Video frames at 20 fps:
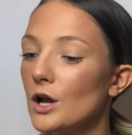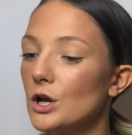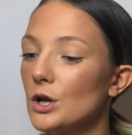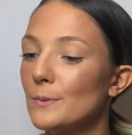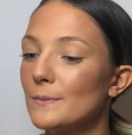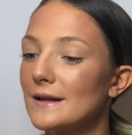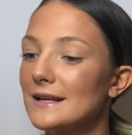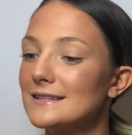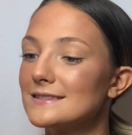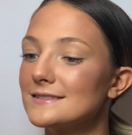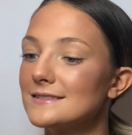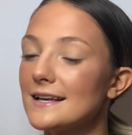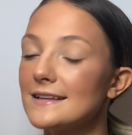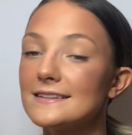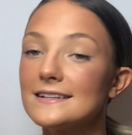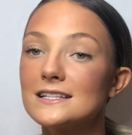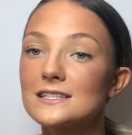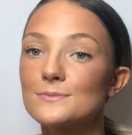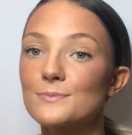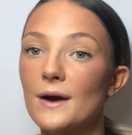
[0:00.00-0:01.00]
Luminous
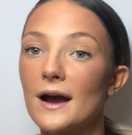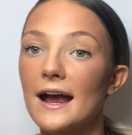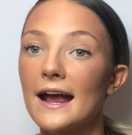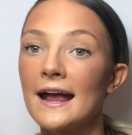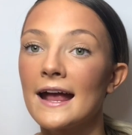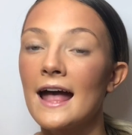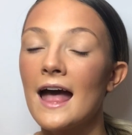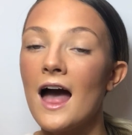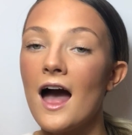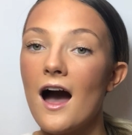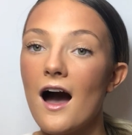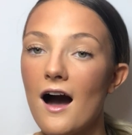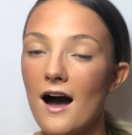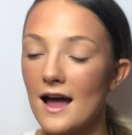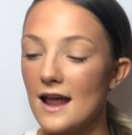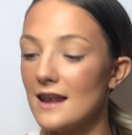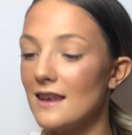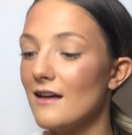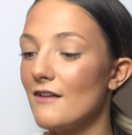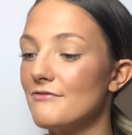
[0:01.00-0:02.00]
Setting Spray.
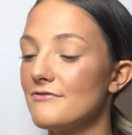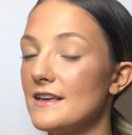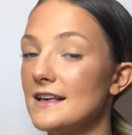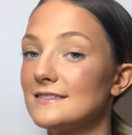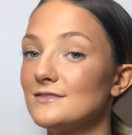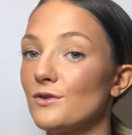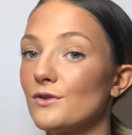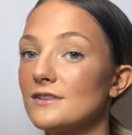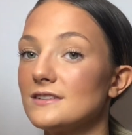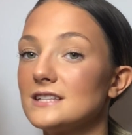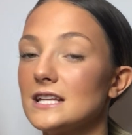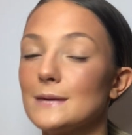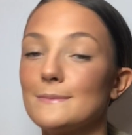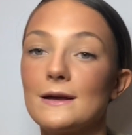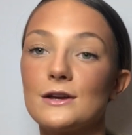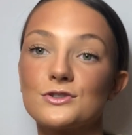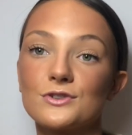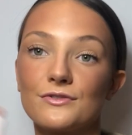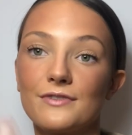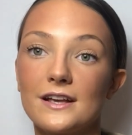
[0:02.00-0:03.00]
I love this, honestly,
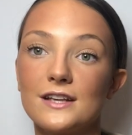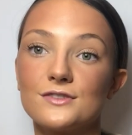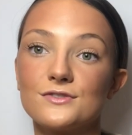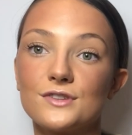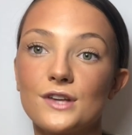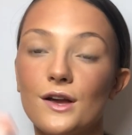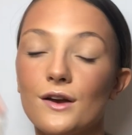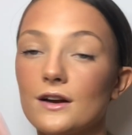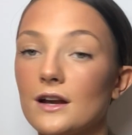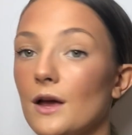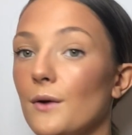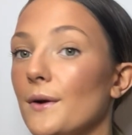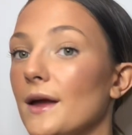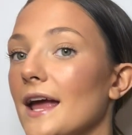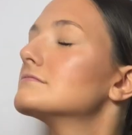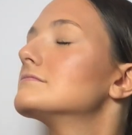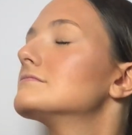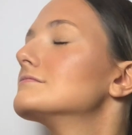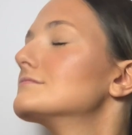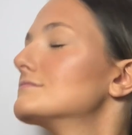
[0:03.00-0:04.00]
makes your face so glowy.